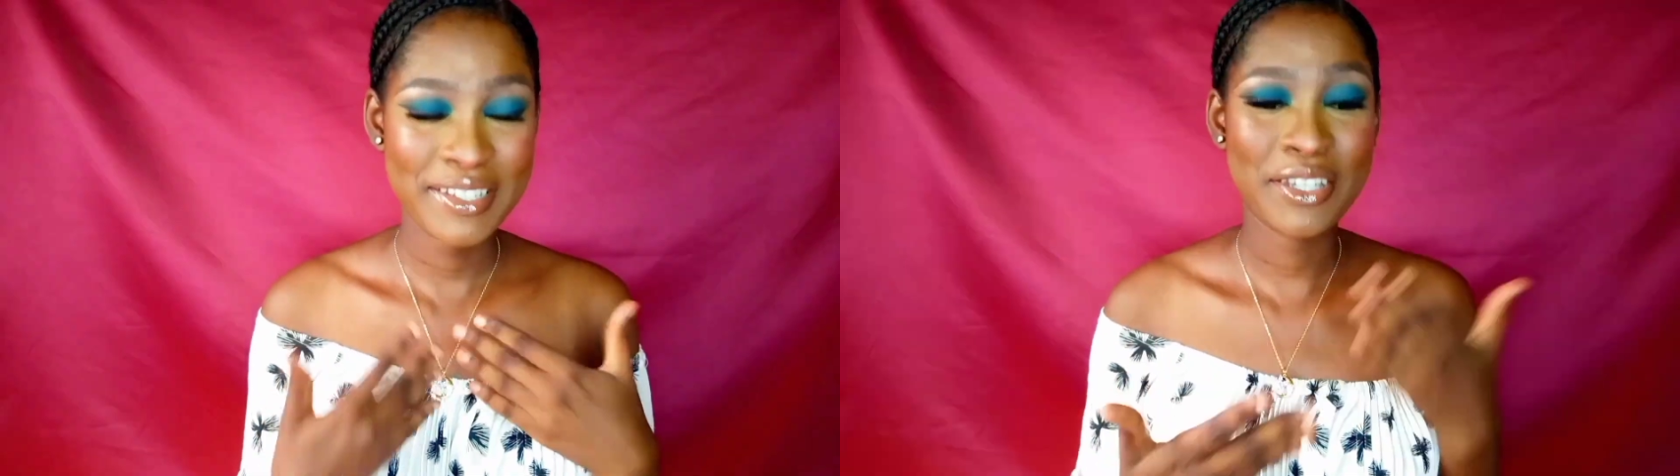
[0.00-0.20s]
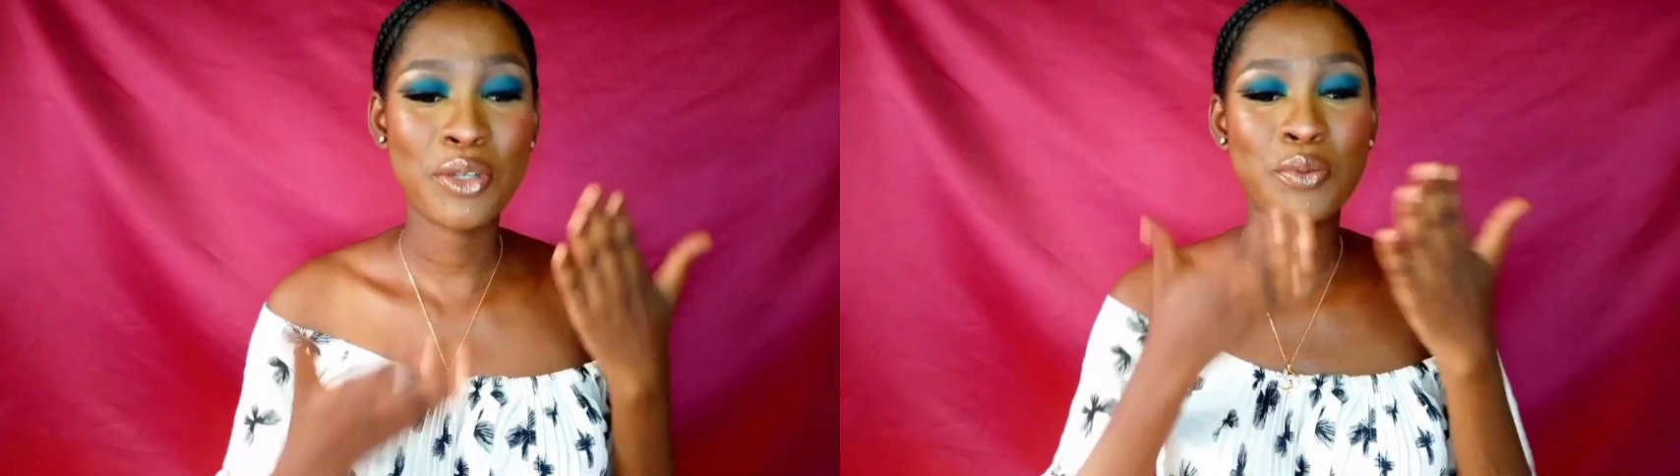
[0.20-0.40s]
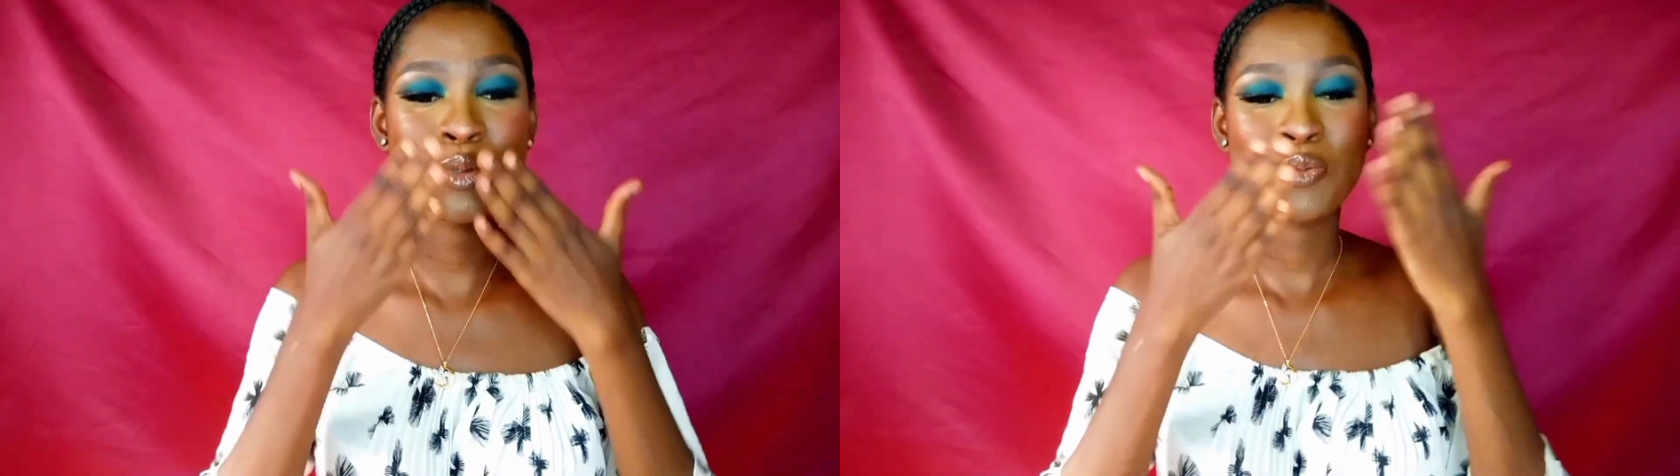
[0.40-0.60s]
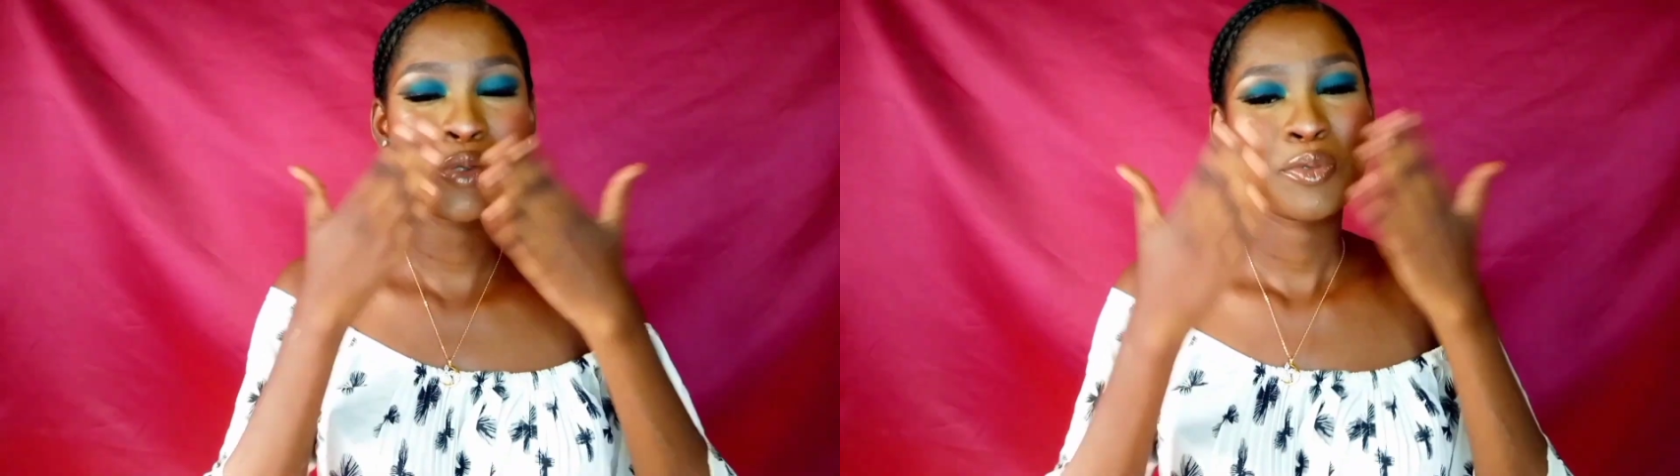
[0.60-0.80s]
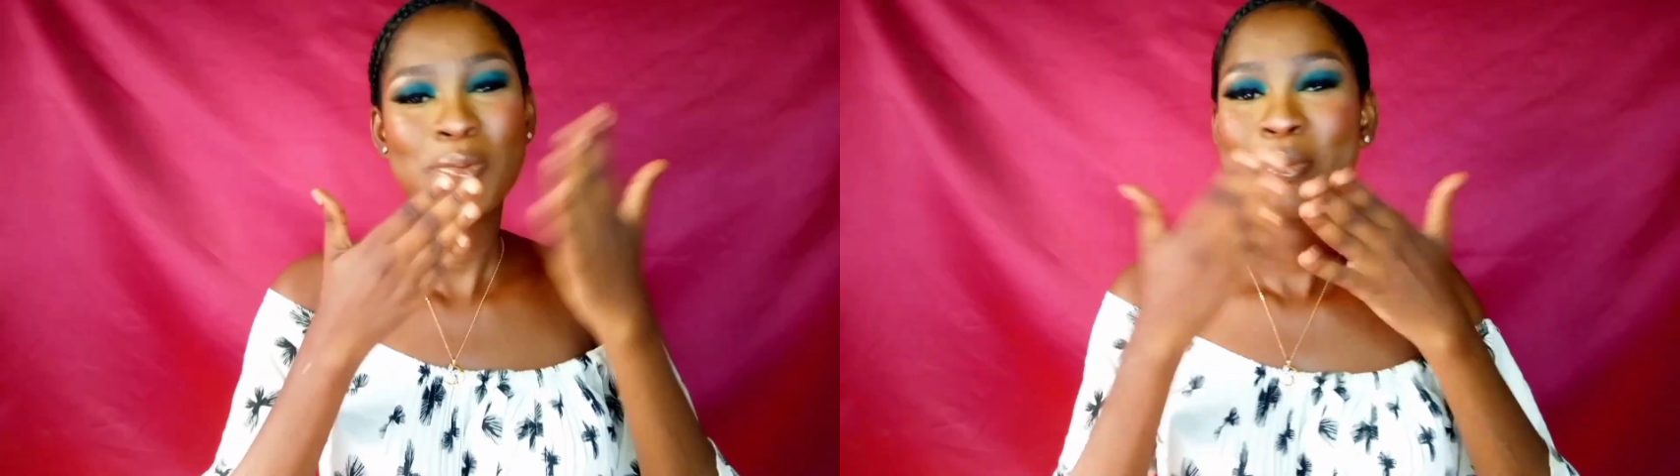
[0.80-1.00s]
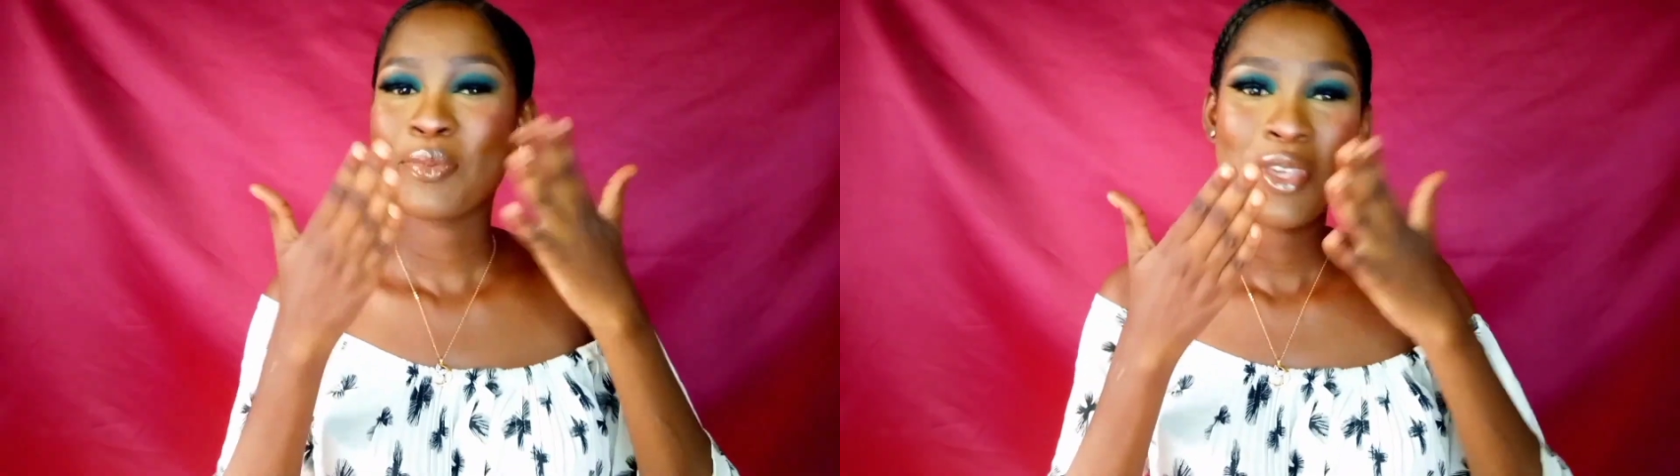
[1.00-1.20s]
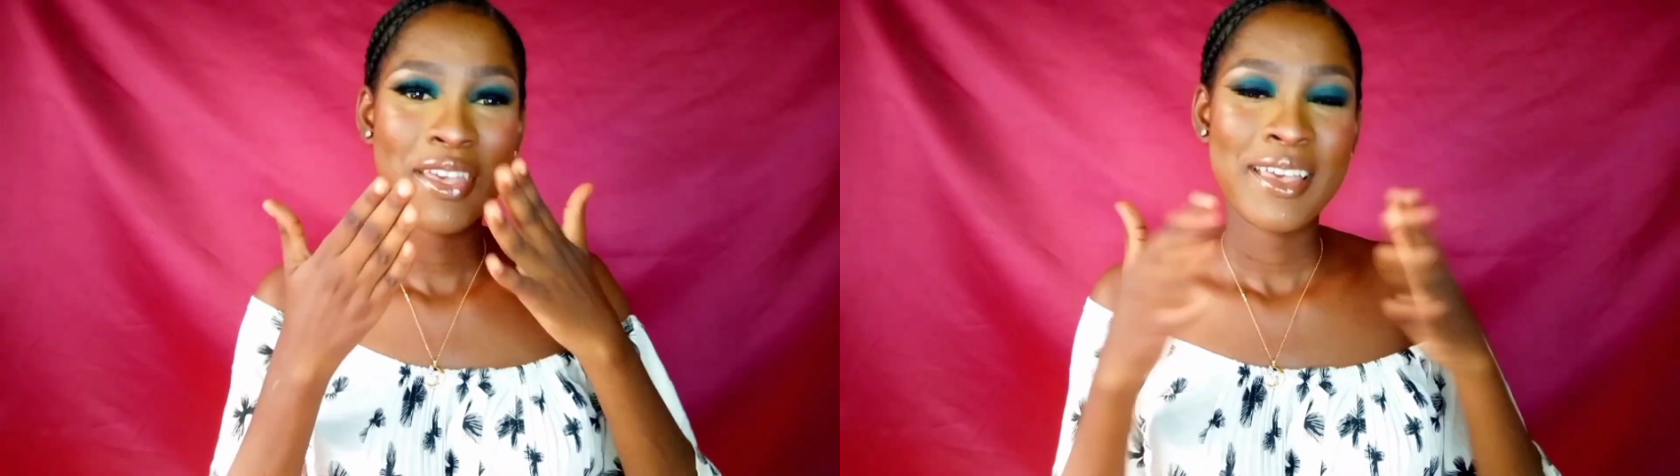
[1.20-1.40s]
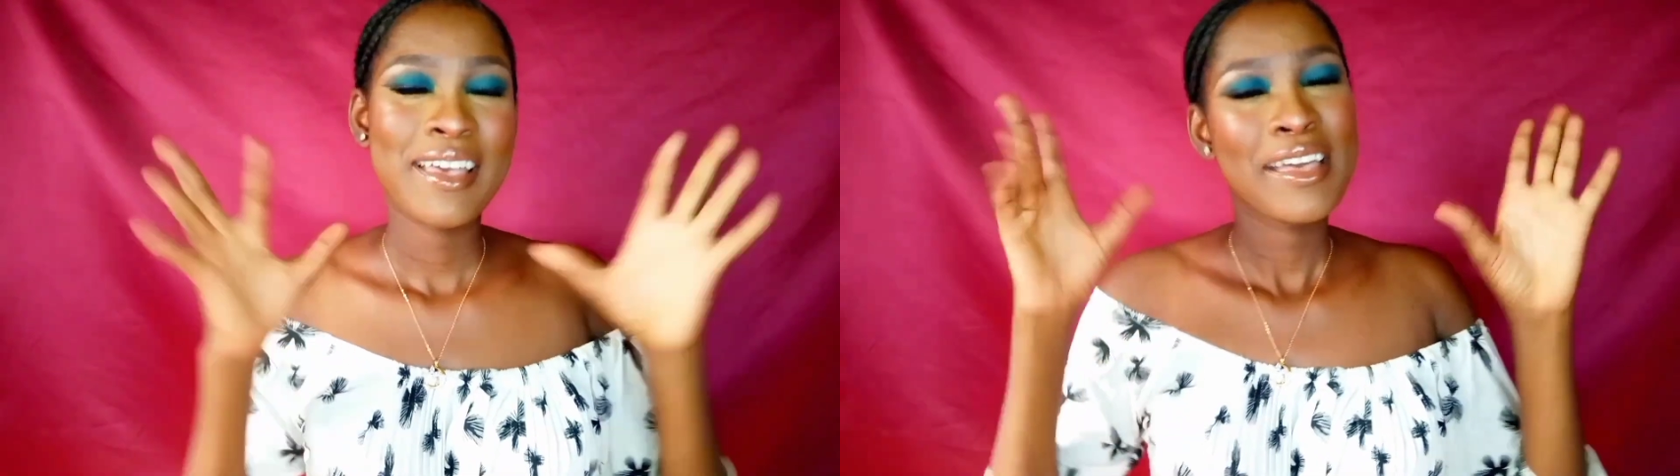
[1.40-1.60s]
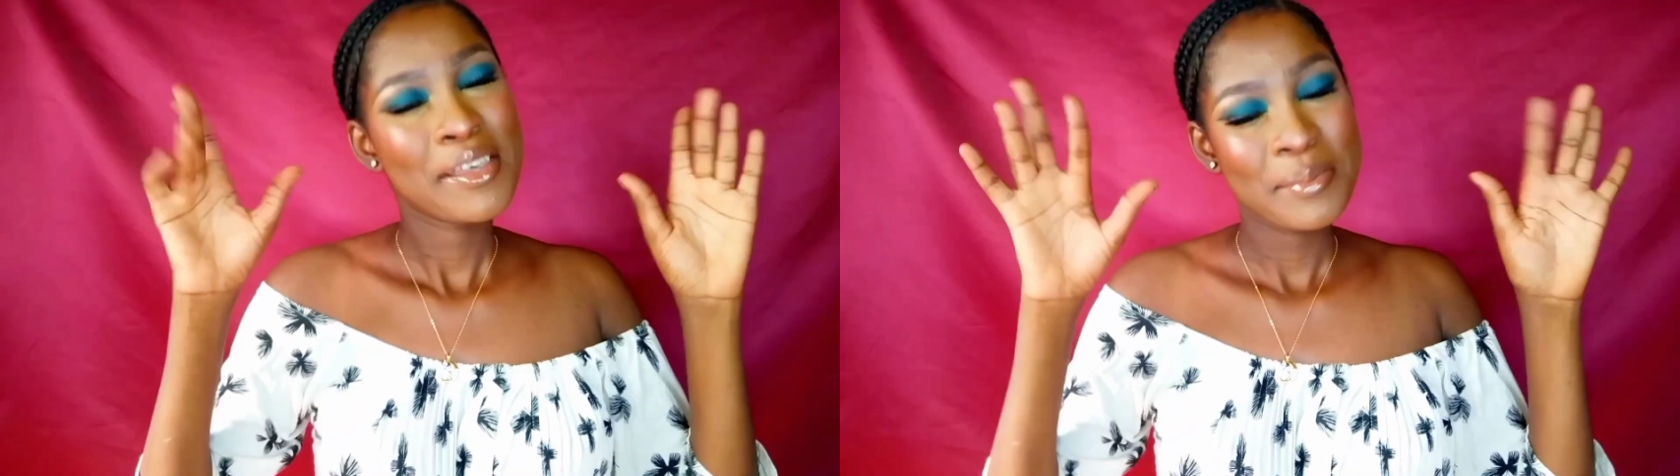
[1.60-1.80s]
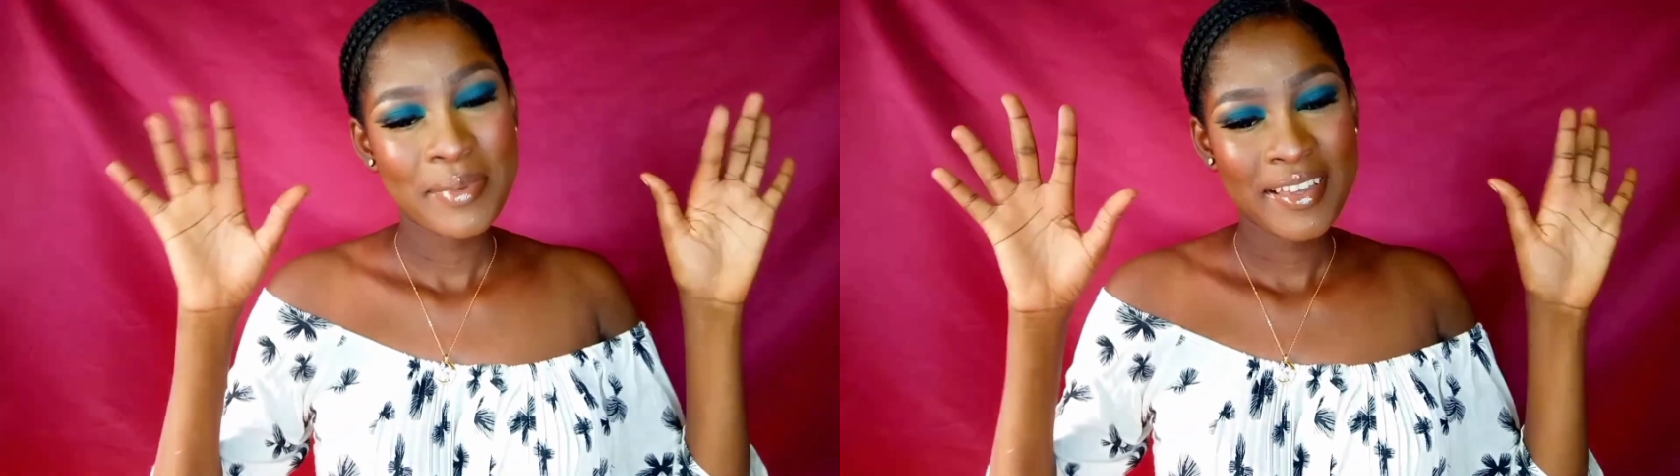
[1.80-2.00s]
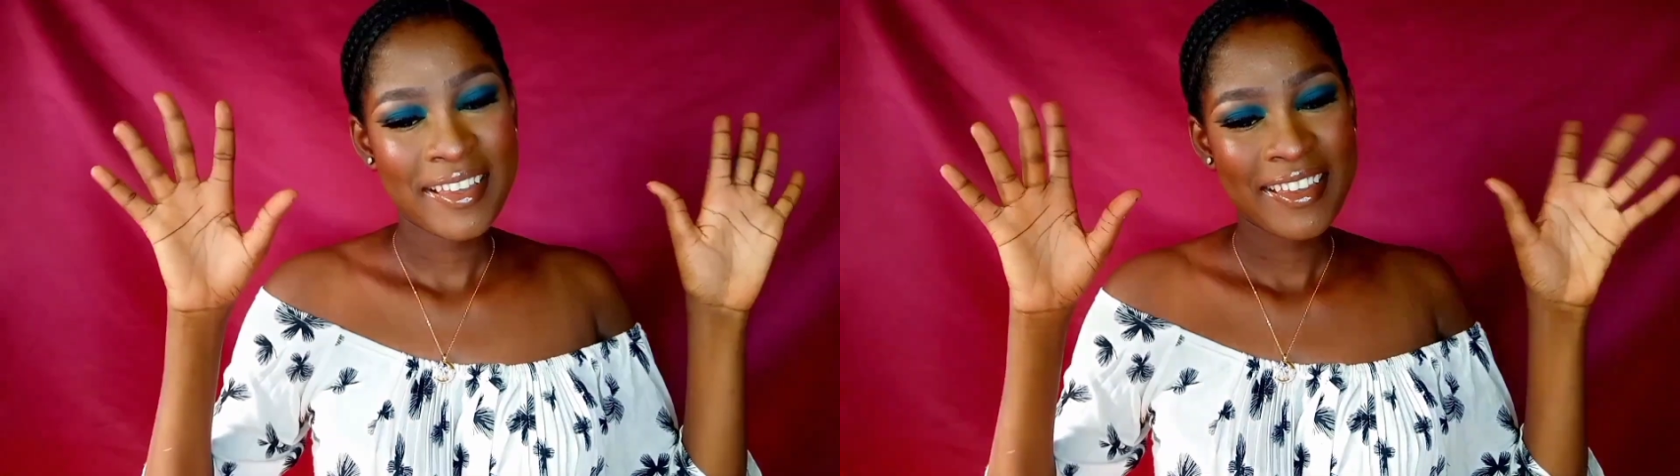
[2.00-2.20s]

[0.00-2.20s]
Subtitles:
you can do this technique for